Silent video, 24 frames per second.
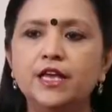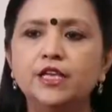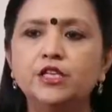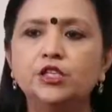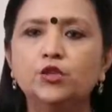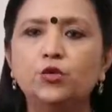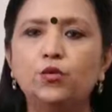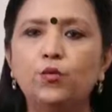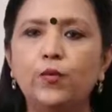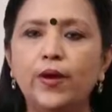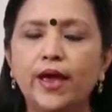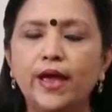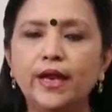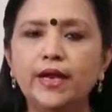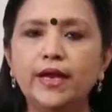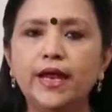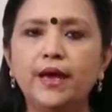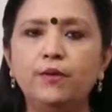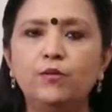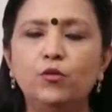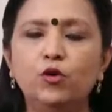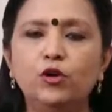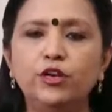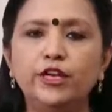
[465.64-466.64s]
So, when
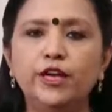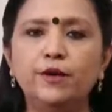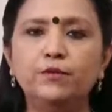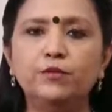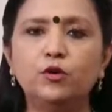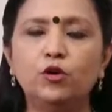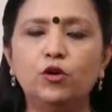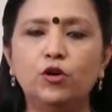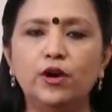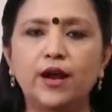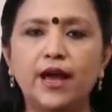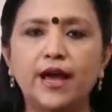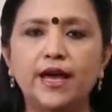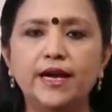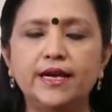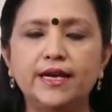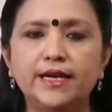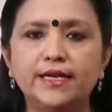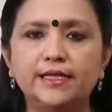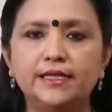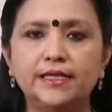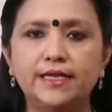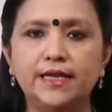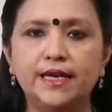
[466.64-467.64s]
ammonium chloride
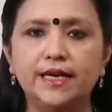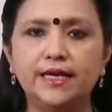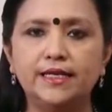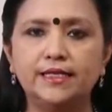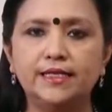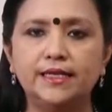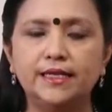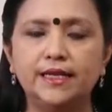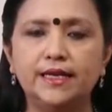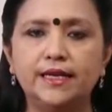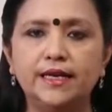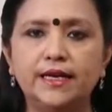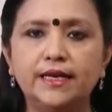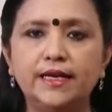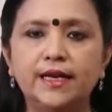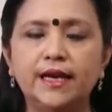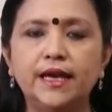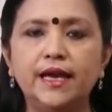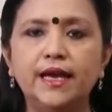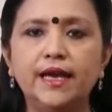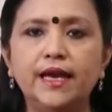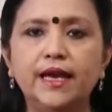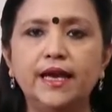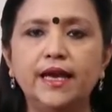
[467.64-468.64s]
is heated,
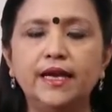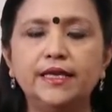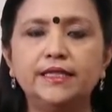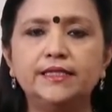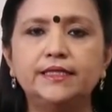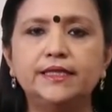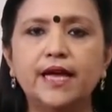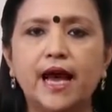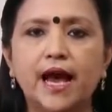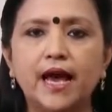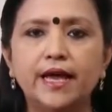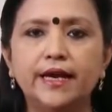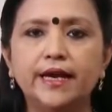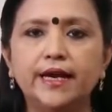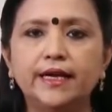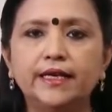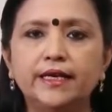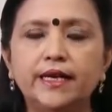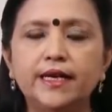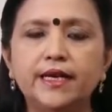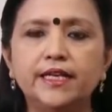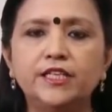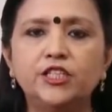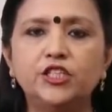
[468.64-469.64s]
it
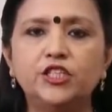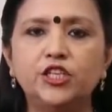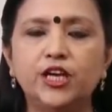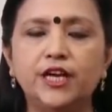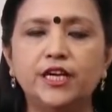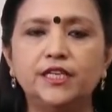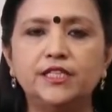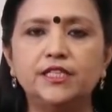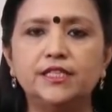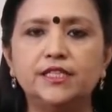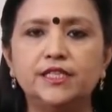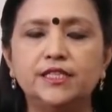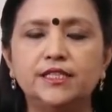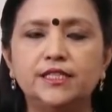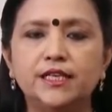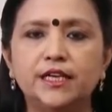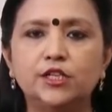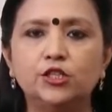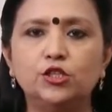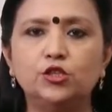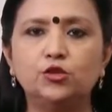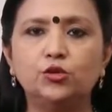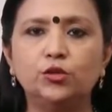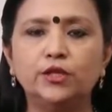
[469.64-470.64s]
directly changes
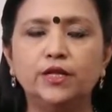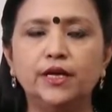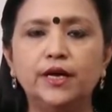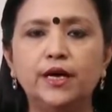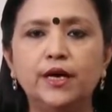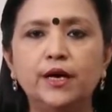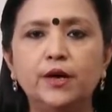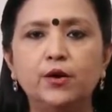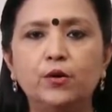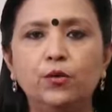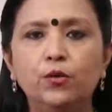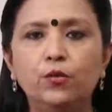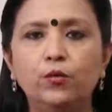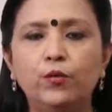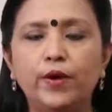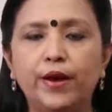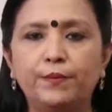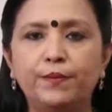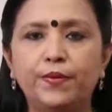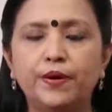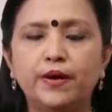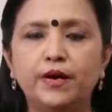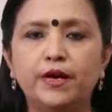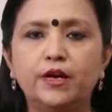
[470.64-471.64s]
into the
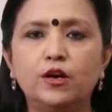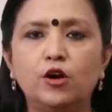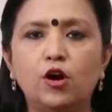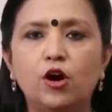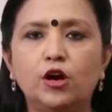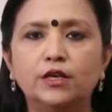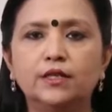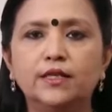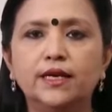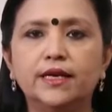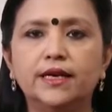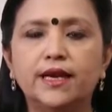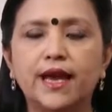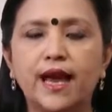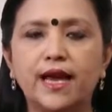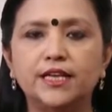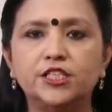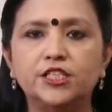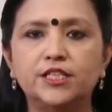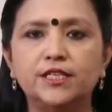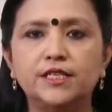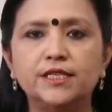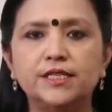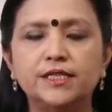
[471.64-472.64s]
vapor or the
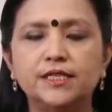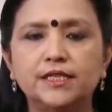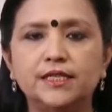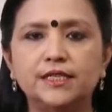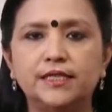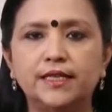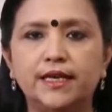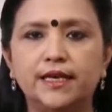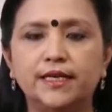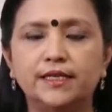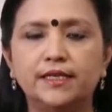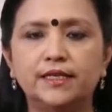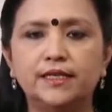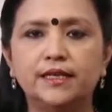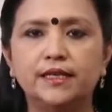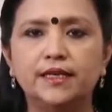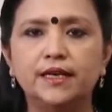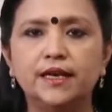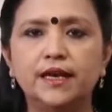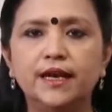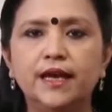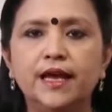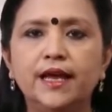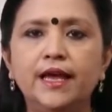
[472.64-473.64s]
gaseous state.
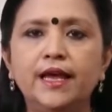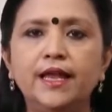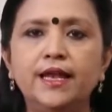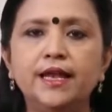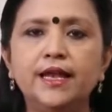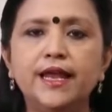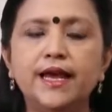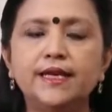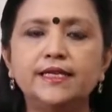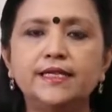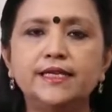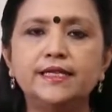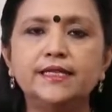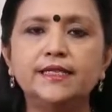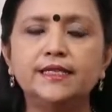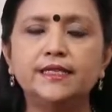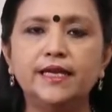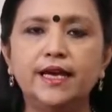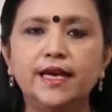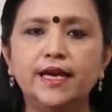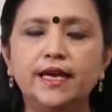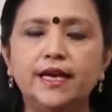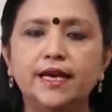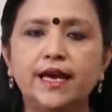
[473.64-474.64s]
Let us
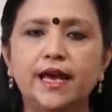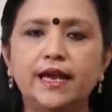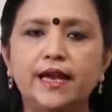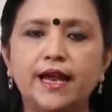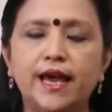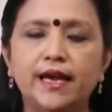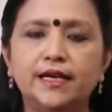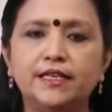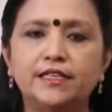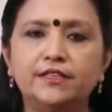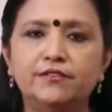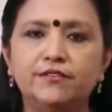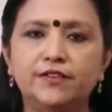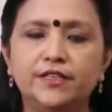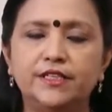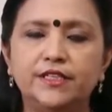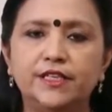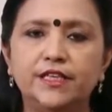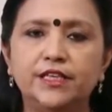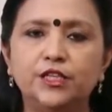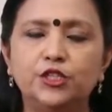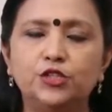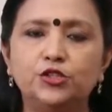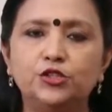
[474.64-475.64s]
take an
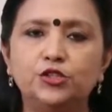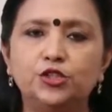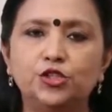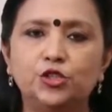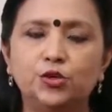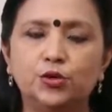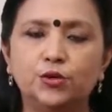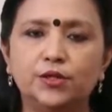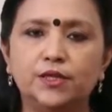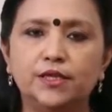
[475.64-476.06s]
activity to show